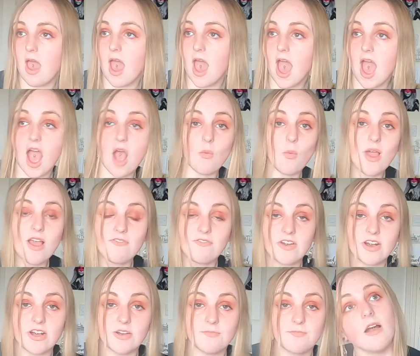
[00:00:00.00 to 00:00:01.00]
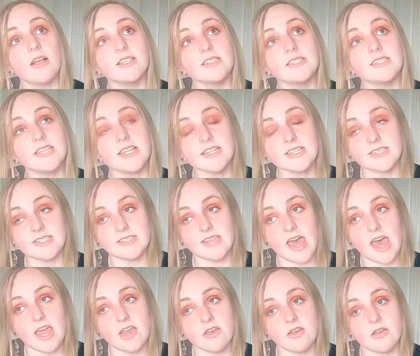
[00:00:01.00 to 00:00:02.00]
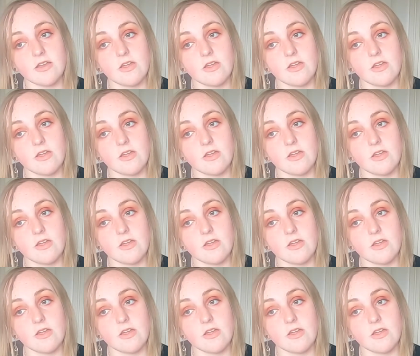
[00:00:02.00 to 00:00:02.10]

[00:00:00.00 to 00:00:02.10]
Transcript: However, since then,